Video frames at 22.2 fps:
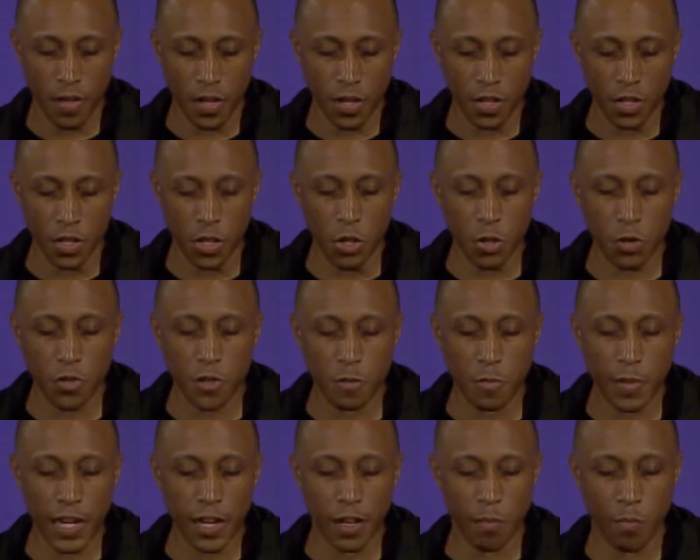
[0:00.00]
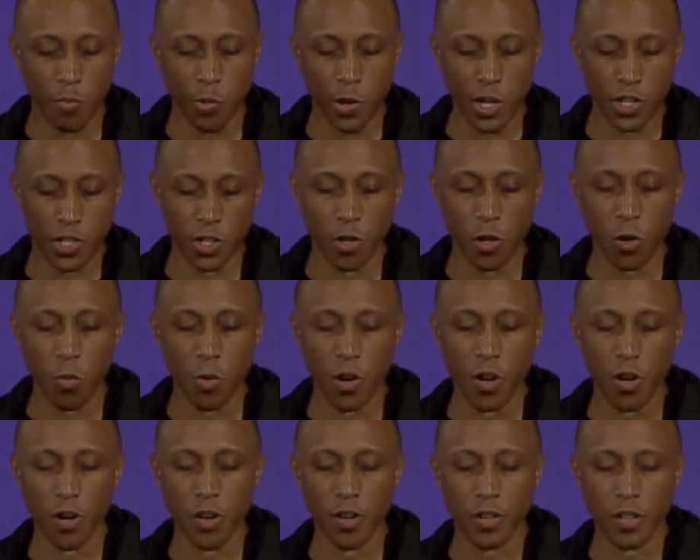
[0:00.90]
Use me to preach your
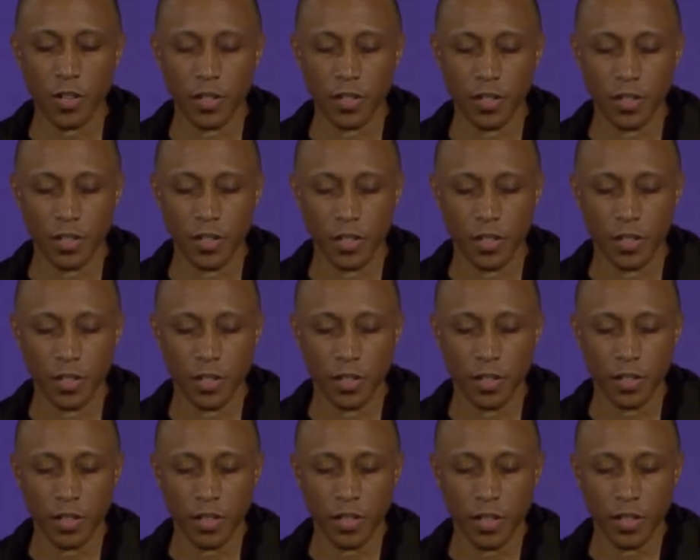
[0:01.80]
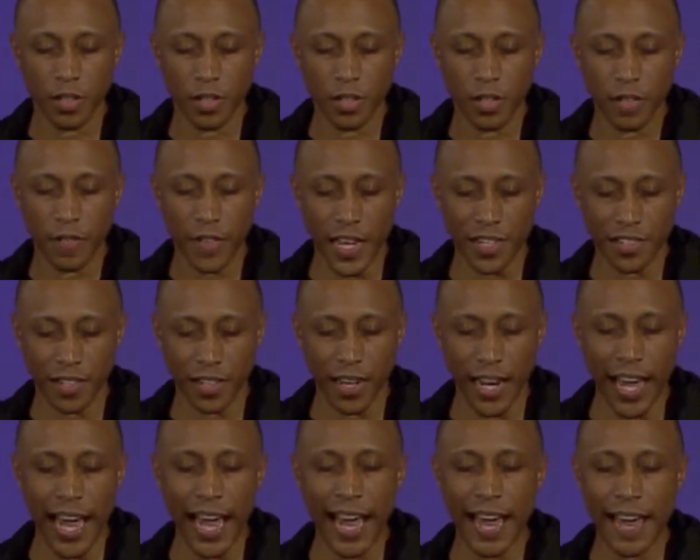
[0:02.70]
word that's
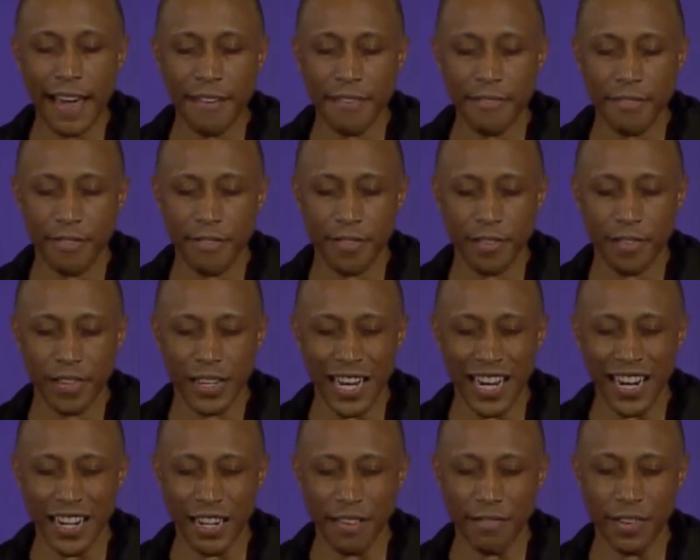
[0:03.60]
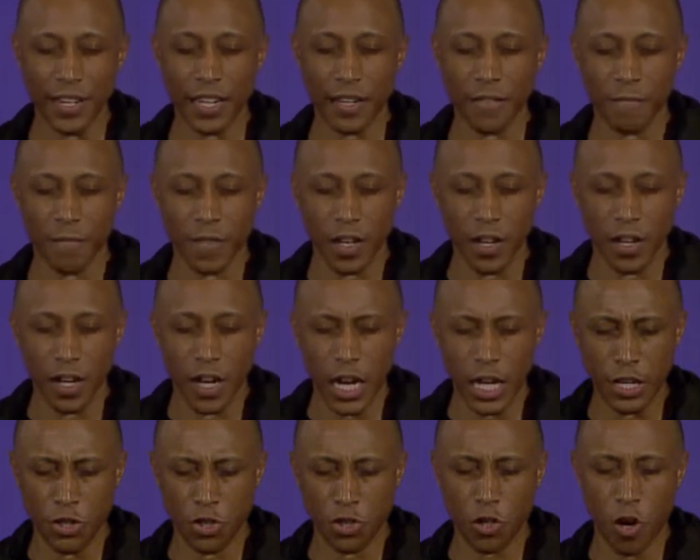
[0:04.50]
alive and living
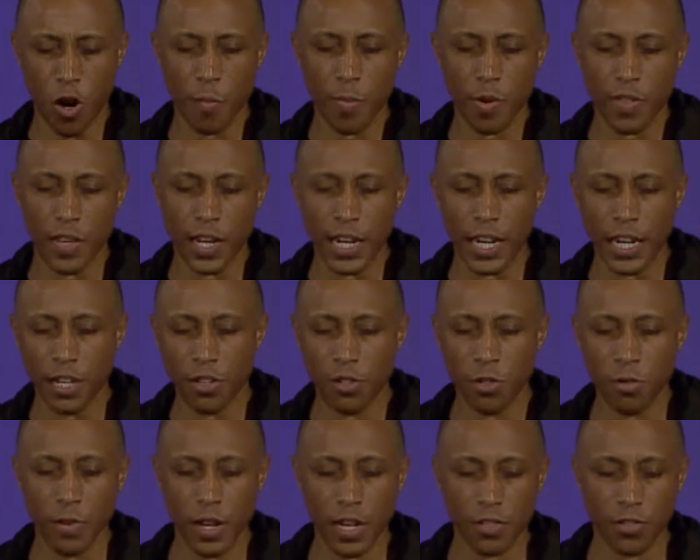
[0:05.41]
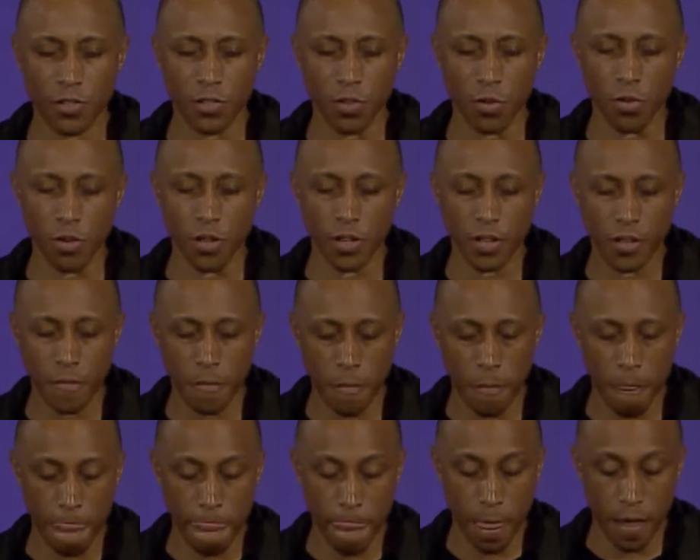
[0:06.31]
and sharper than any two-edged sword.
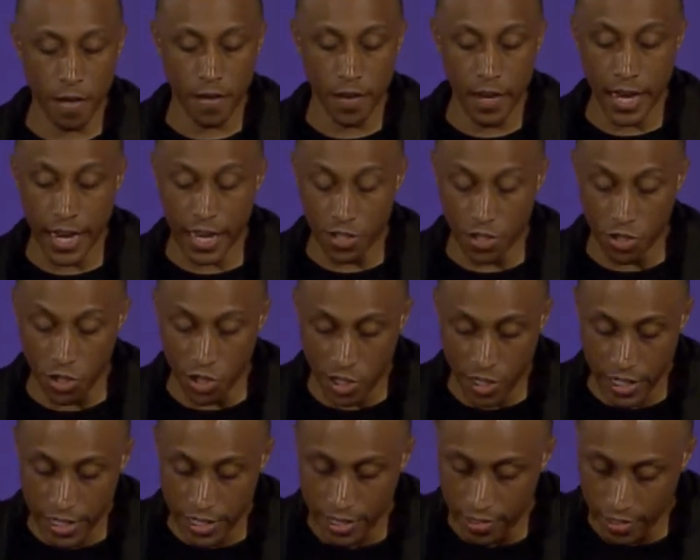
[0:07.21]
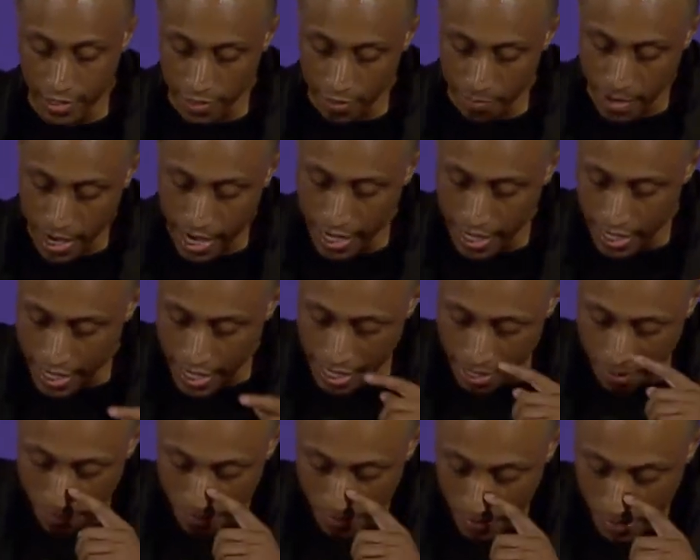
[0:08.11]
In Jesus' mighty
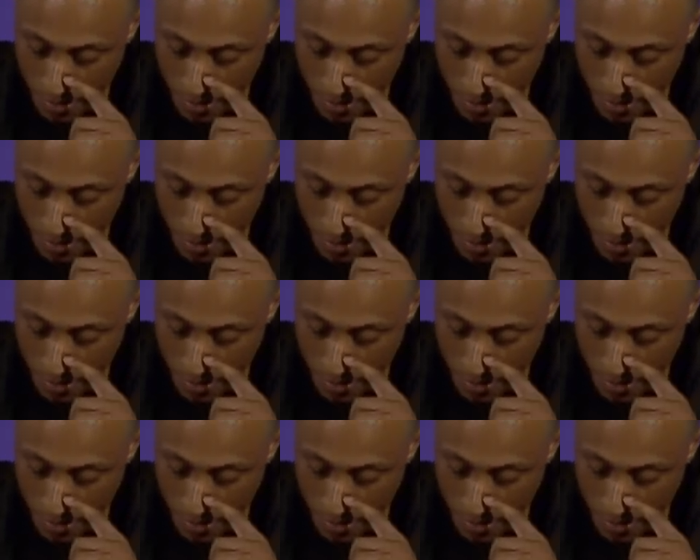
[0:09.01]
name.